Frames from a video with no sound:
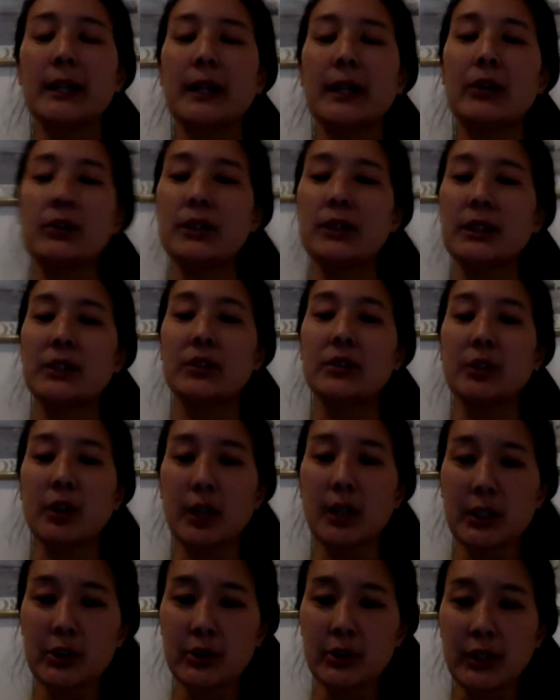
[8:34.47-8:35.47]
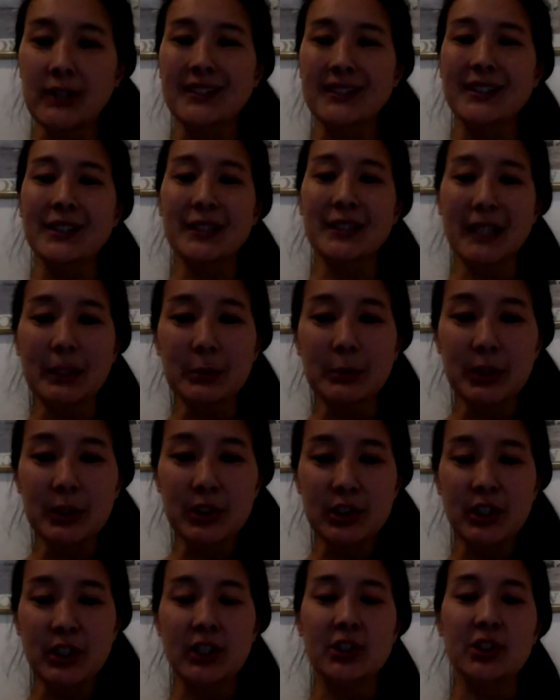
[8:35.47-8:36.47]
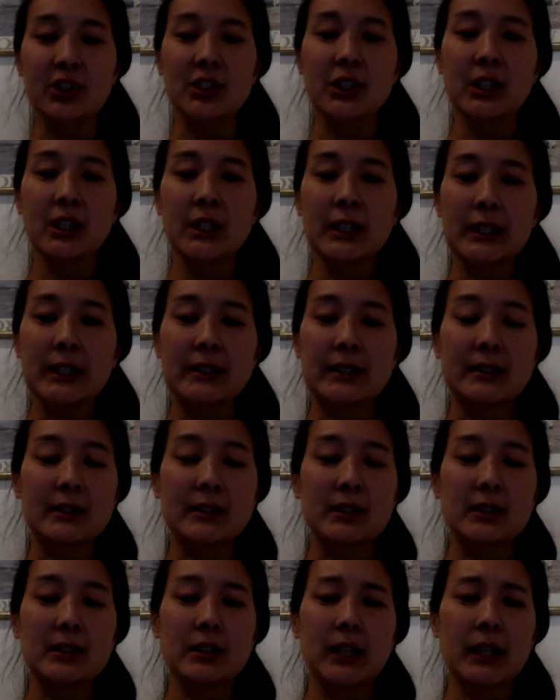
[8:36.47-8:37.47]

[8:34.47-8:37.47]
Now, in contrast, climate change is,